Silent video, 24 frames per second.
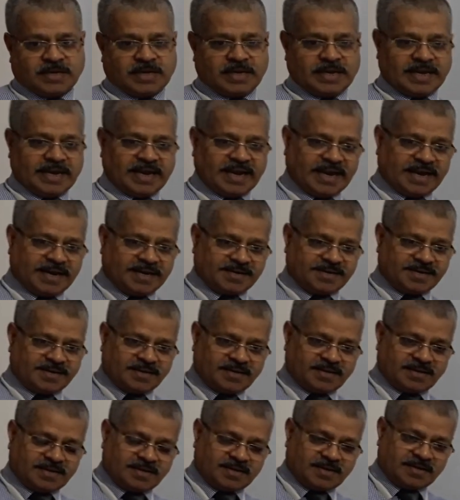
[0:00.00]
And
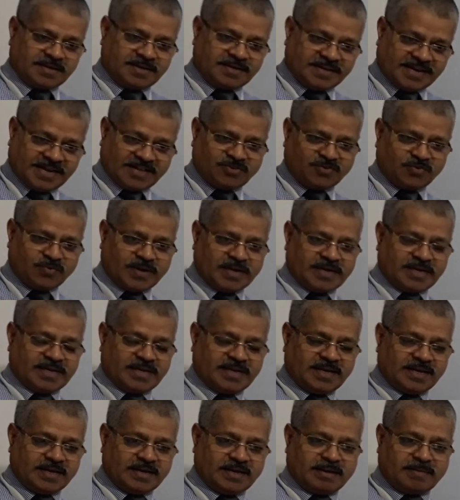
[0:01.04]

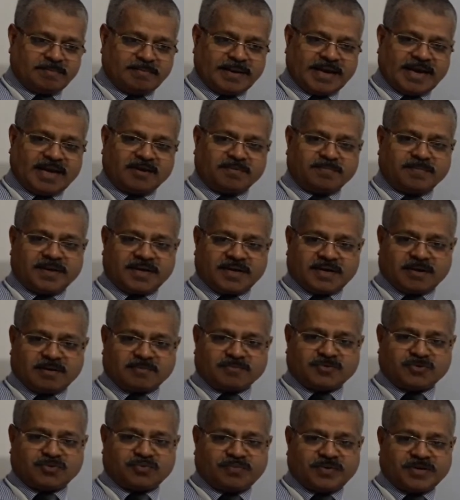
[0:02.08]
gradually, a man
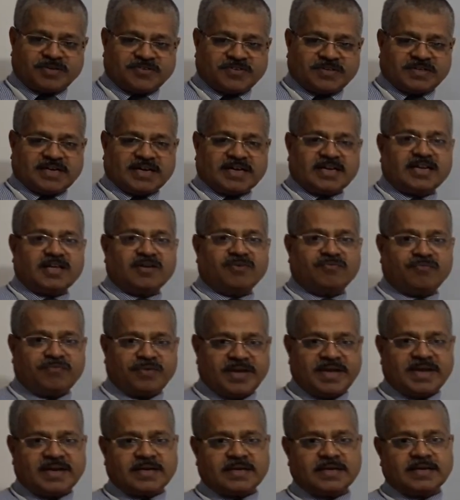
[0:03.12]
becomes physically
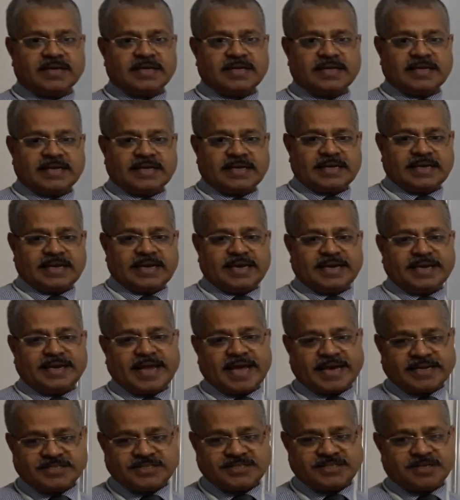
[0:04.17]
weak,
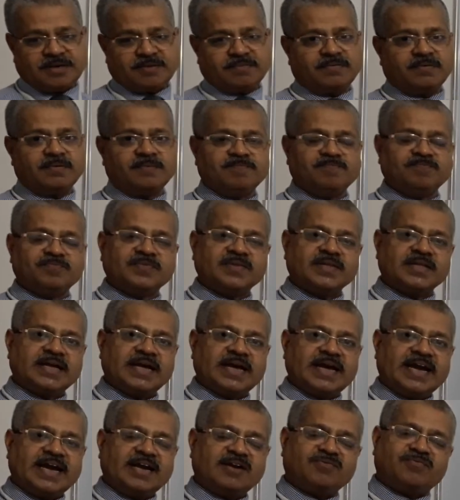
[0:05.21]
inactive,
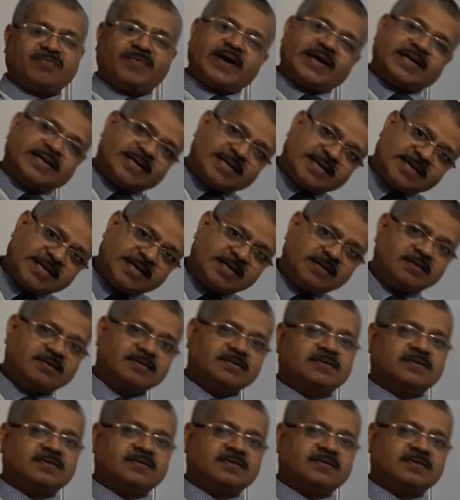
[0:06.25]
and finally